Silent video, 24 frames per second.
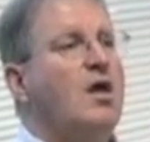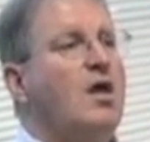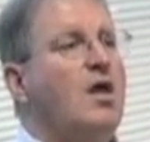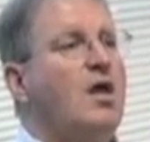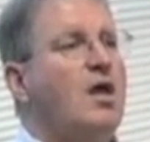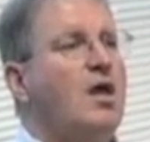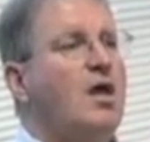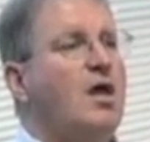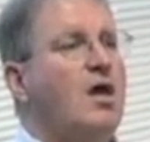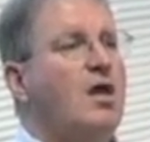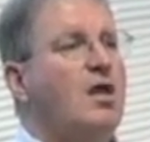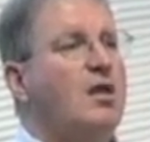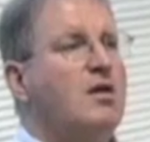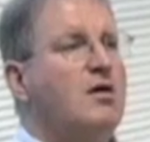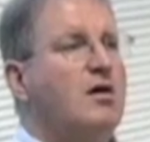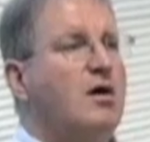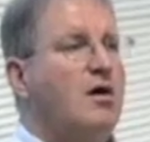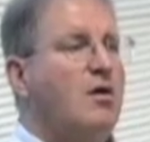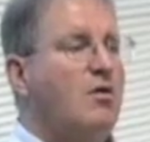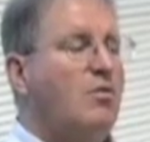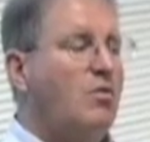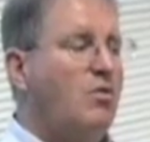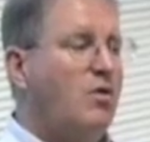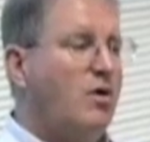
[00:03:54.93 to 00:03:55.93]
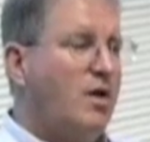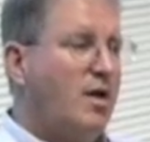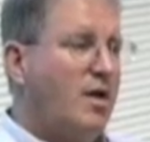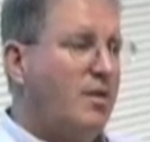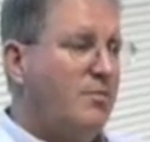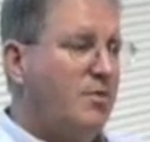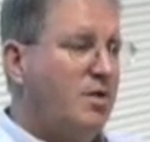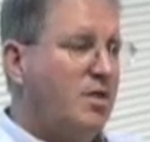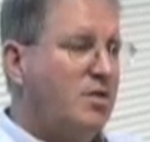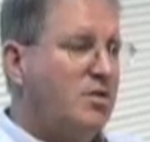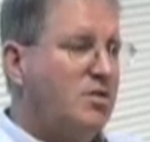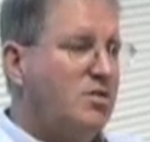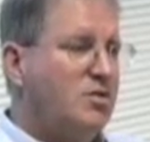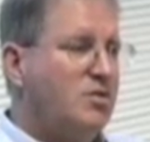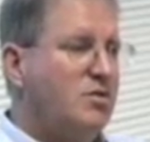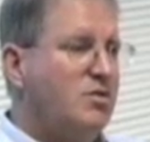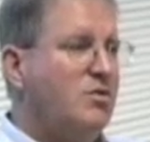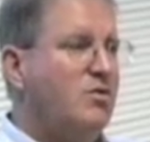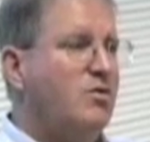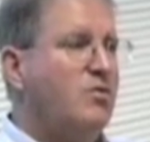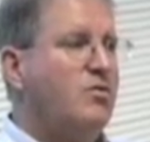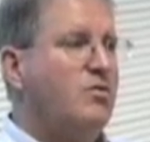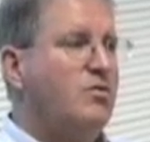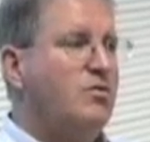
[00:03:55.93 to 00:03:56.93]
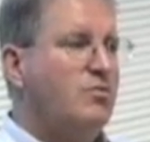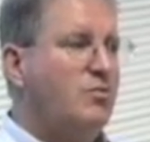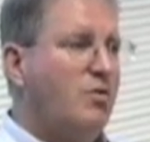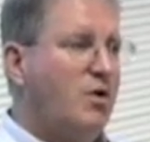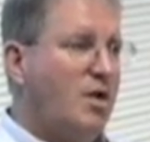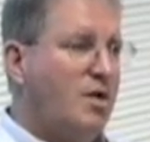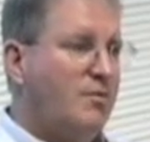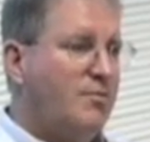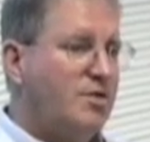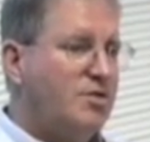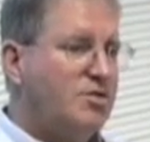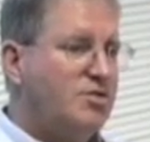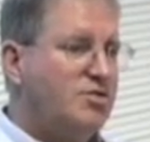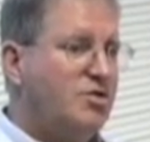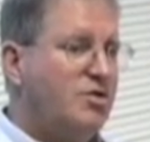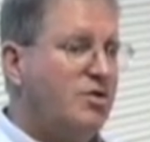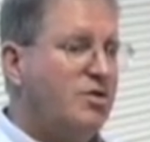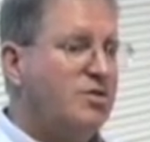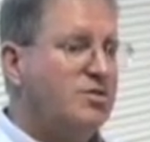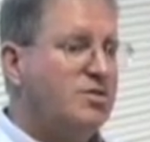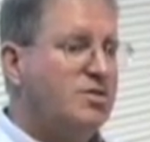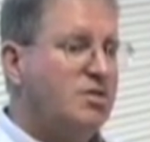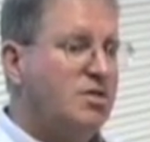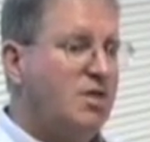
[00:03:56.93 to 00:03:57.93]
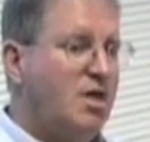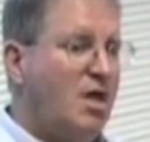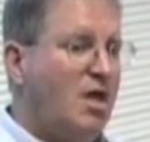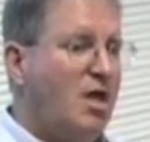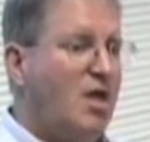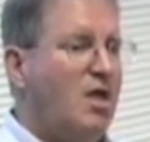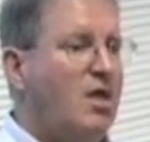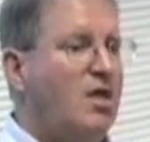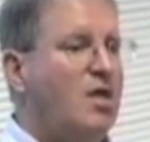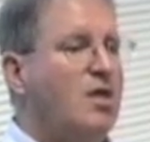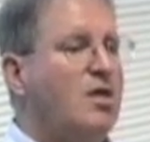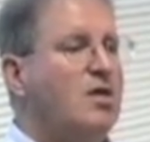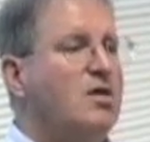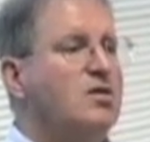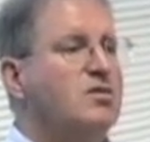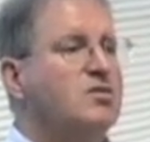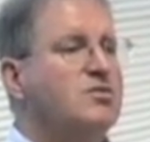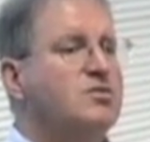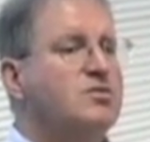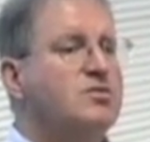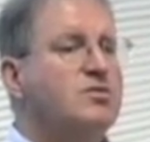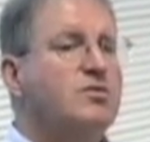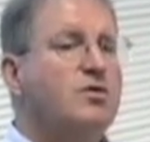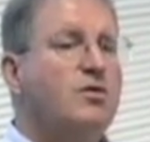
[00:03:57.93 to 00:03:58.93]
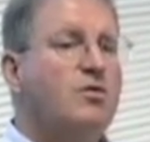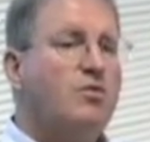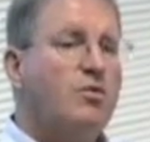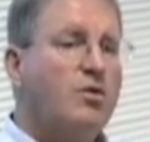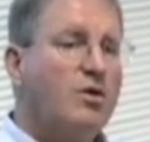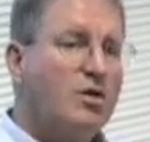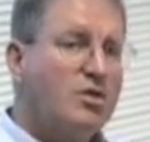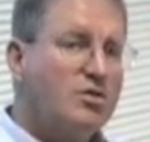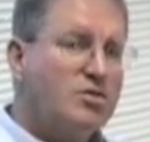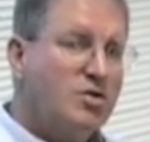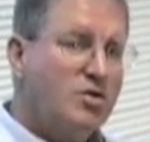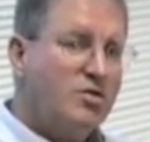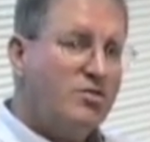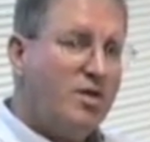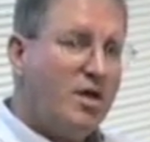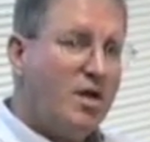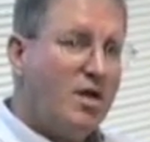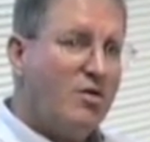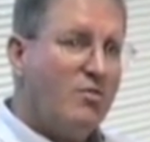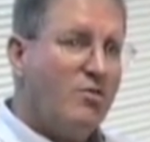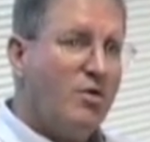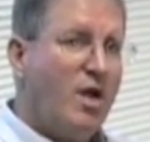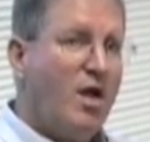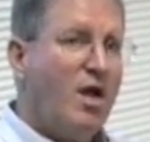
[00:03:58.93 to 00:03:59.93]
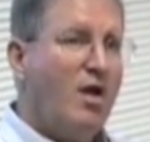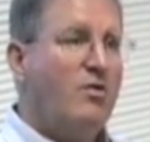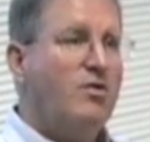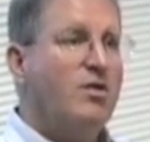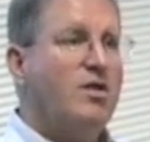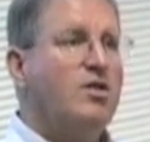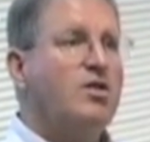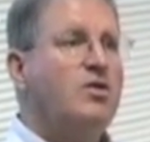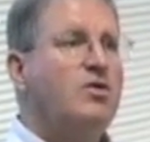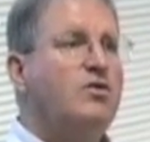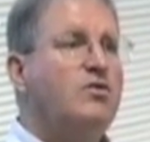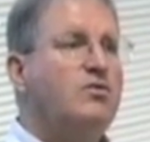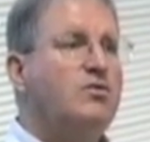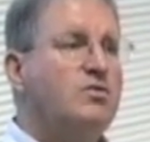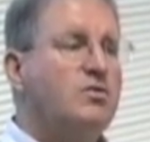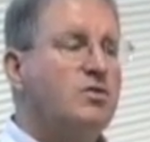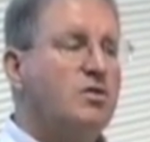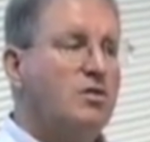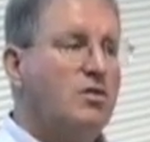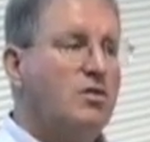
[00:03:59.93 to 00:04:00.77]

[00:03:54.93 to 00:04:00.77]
And what I'm going to show you today is we're going to turn that around and